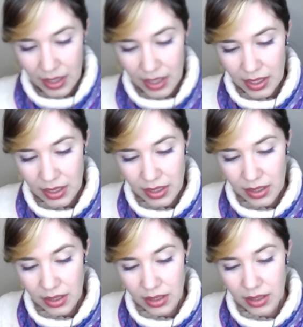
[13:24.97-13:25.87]

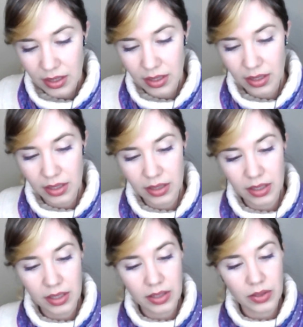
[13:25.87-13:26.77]
And
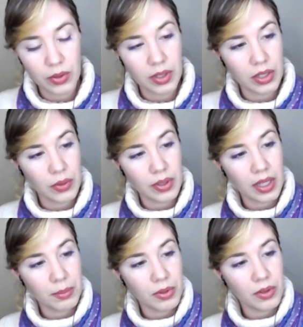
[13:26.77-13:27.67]
just going to do a
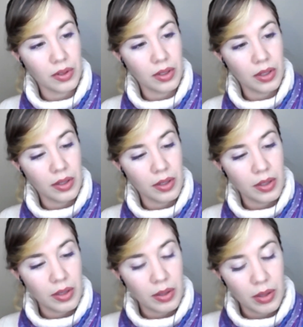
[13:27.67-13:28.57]
couple
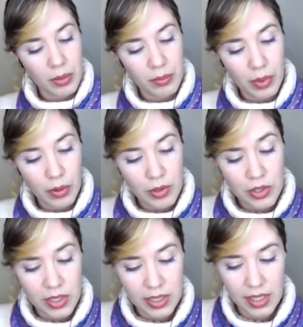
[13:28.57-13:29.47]

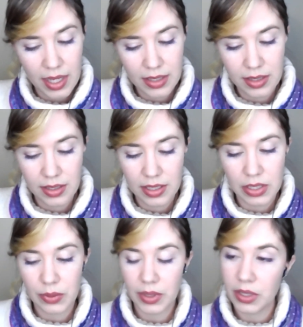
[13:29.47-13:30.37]
motion tests
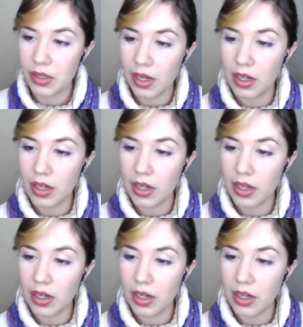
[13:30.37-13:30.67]
here with your